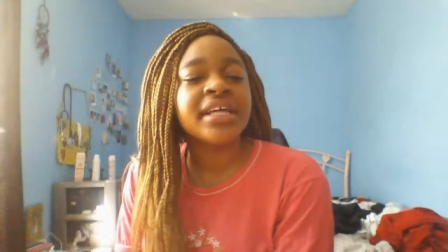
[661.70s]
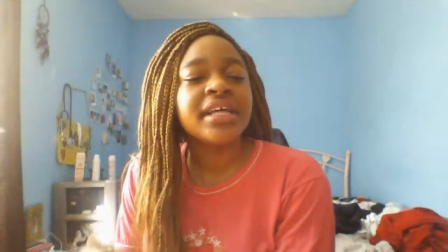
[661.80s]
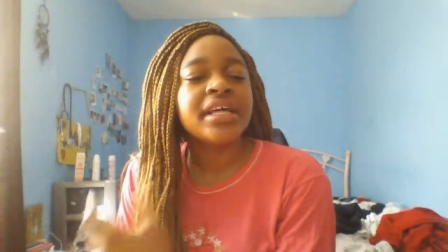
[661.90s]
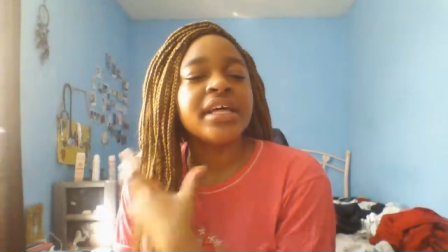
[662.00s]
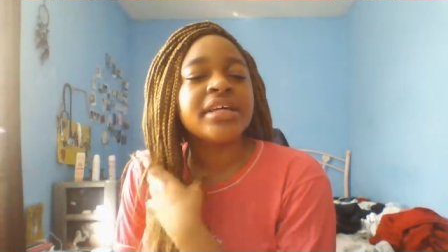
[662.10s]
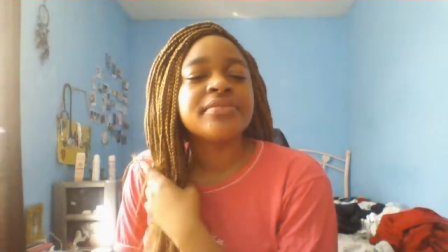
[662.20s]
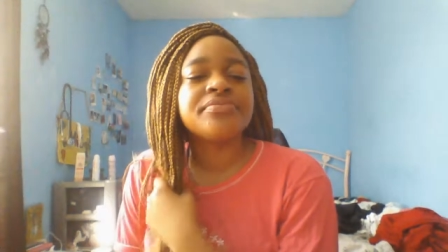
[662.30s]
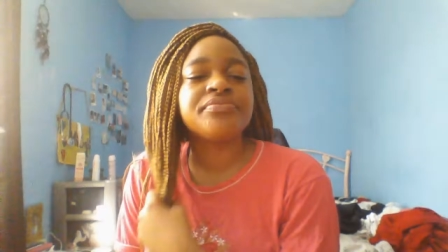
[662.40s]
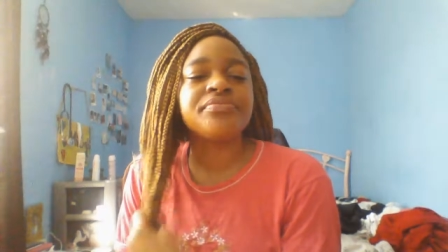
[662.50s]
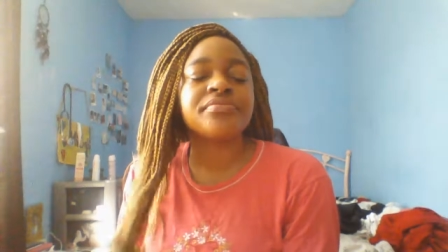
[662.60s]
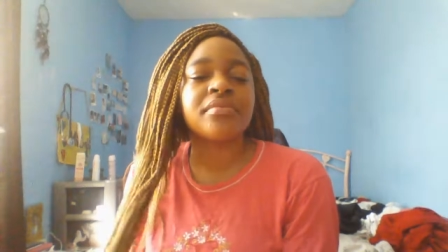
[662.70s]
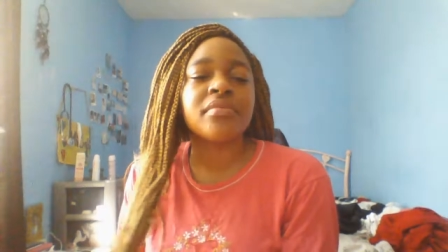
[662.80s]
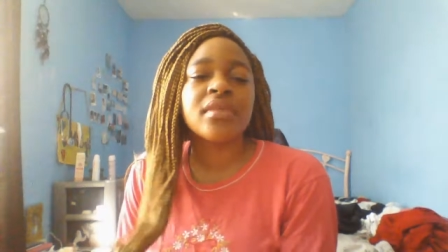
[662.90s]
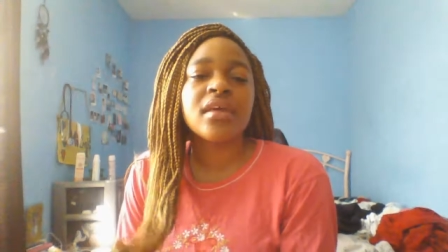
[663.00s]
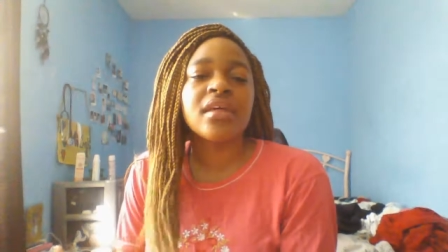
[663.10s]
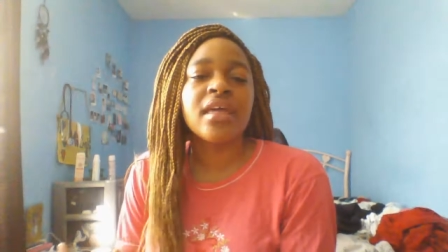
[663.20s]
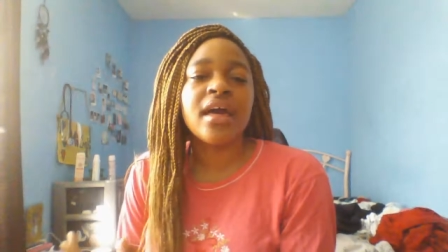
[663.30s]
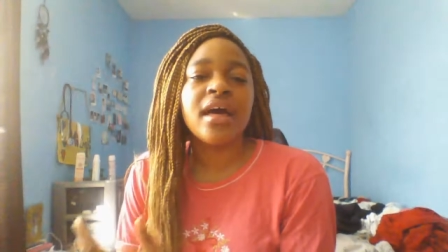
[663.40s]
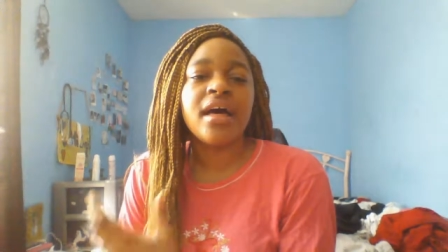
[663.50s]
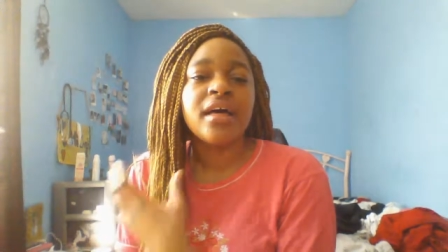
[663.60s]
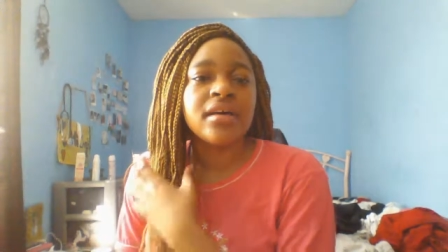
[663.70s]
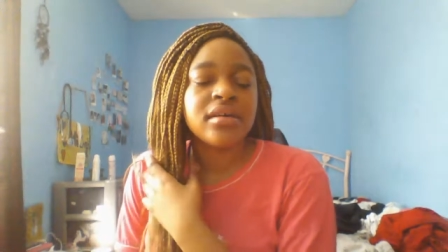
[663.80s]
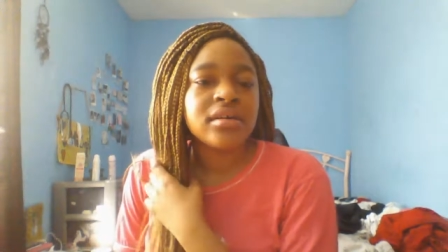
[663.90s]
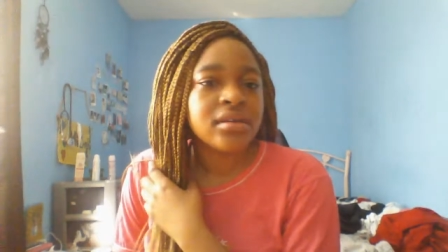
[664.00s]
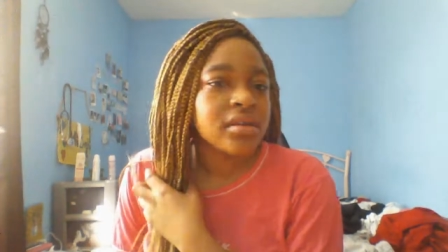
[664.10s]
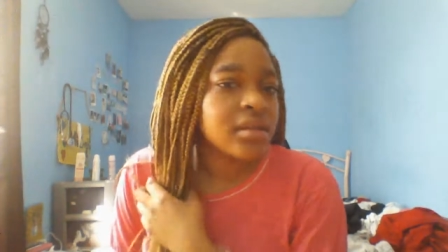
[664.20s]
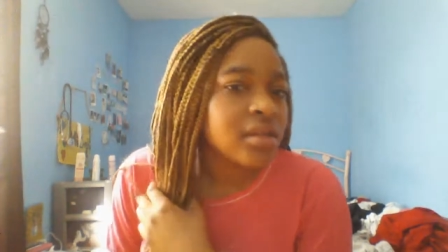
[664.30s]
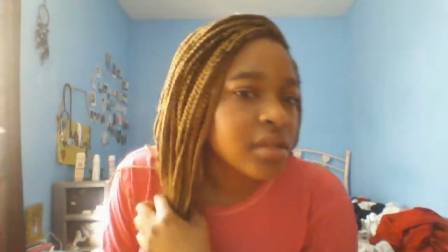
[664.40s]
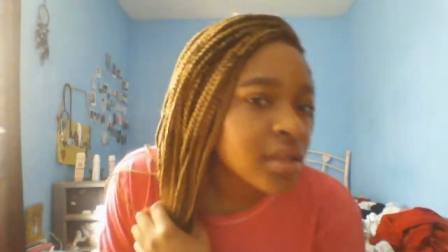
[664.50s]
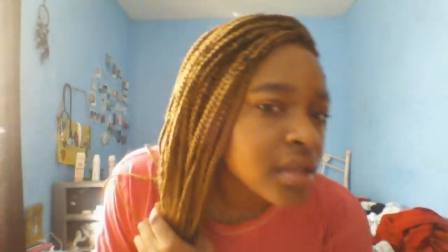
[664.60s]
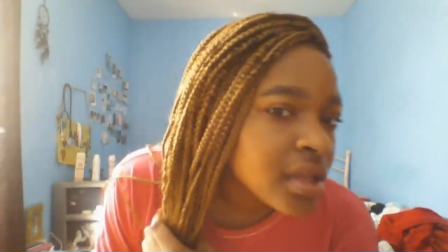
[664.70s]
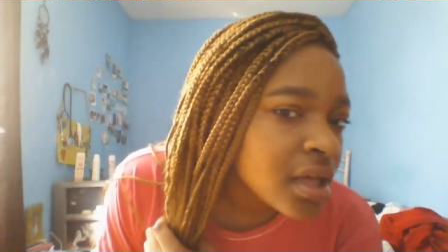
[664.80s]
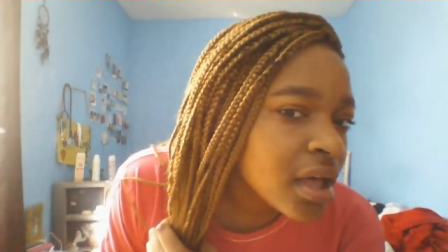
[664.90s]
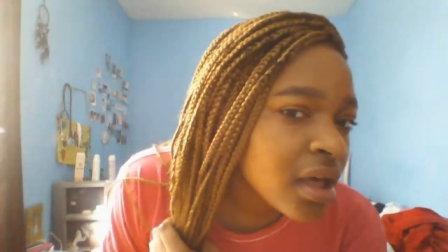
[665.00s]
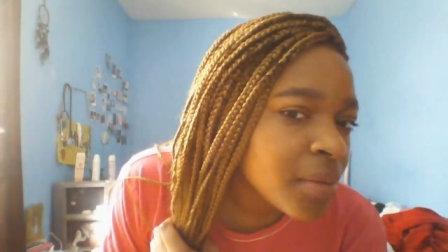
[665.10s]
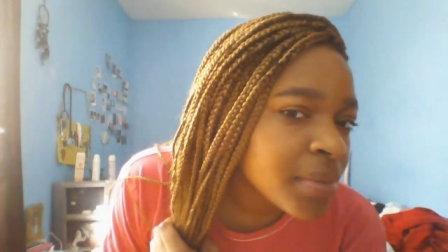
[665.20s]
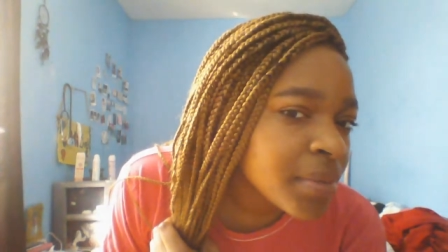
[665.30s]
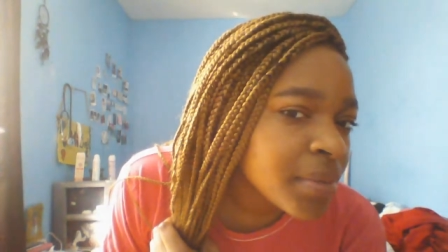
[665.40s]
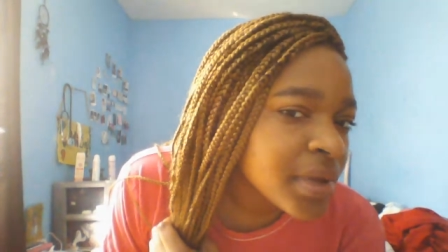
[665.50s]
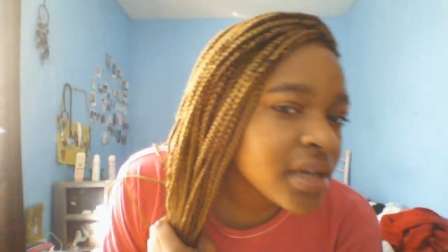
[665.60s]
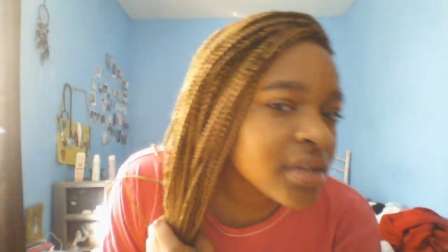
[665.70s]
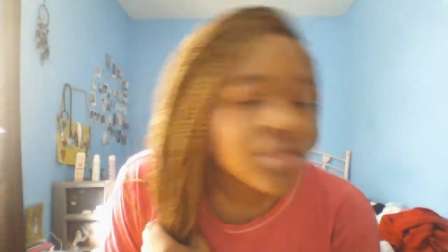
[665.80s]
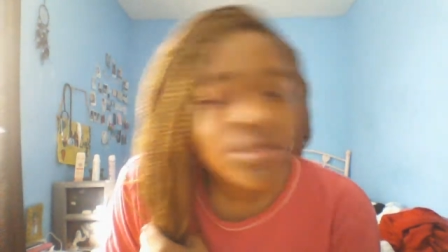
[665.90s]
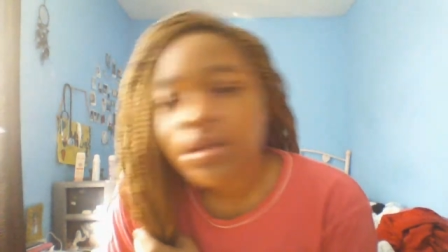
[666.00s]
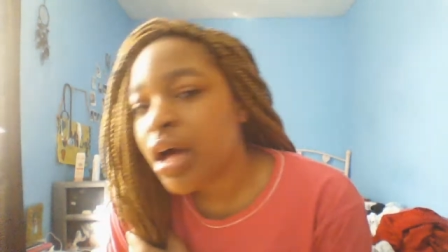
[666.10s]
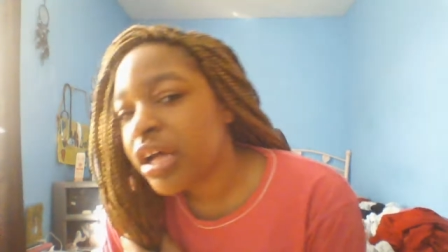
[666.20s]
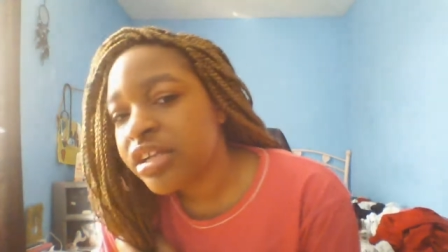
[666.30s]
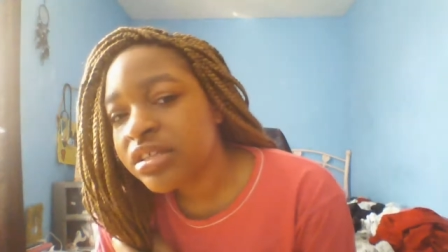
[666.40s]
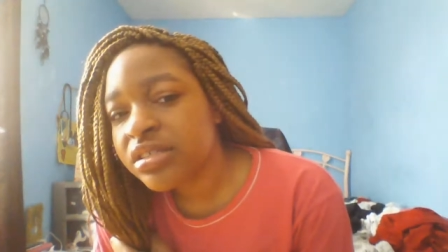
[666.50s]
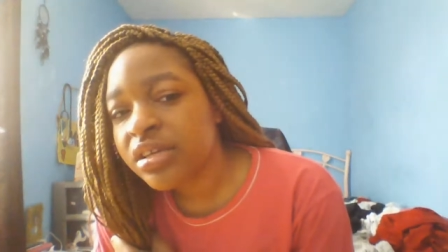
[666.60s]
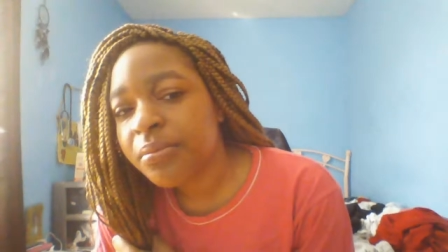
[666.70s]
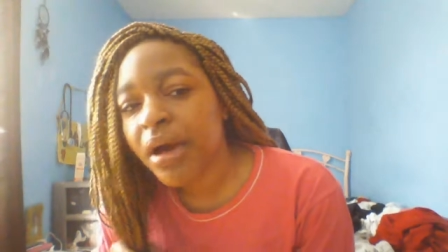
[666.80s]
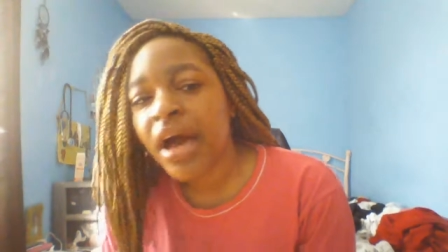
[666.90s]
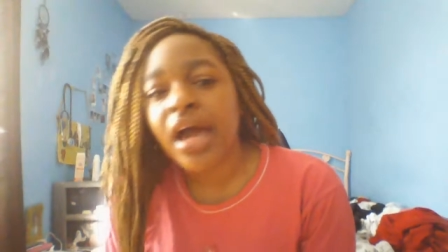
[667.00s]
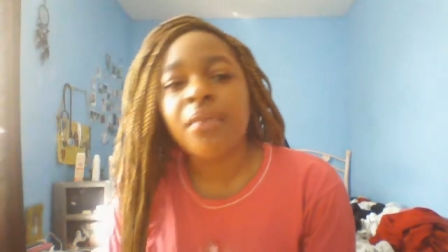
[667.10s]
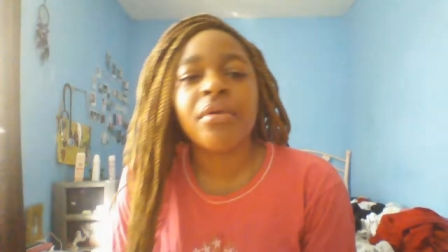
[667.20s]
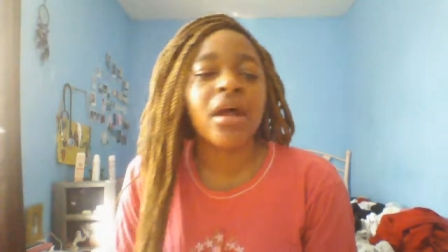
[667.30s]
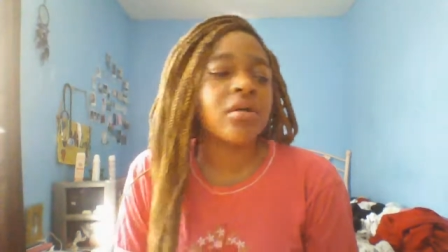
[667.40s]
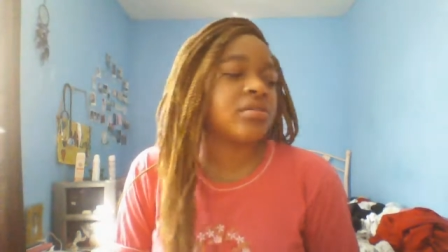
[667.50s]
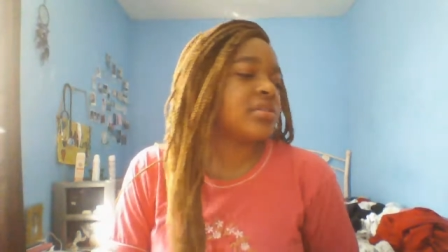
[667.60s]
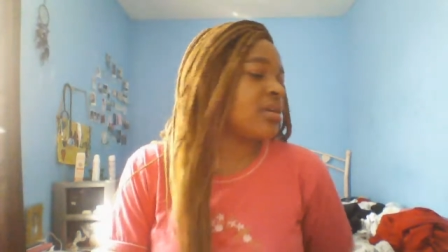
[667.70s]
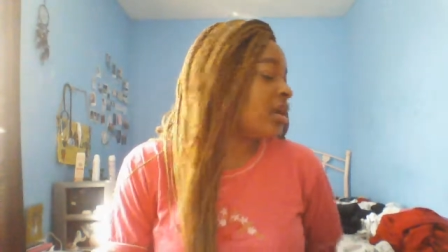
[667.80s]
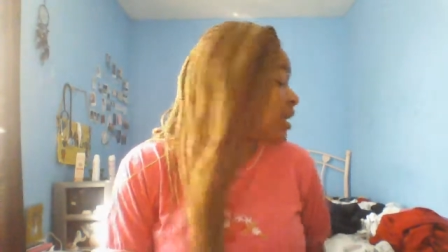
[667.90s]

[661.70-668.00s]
Um, yeah. I mean, I just did my eyebrows and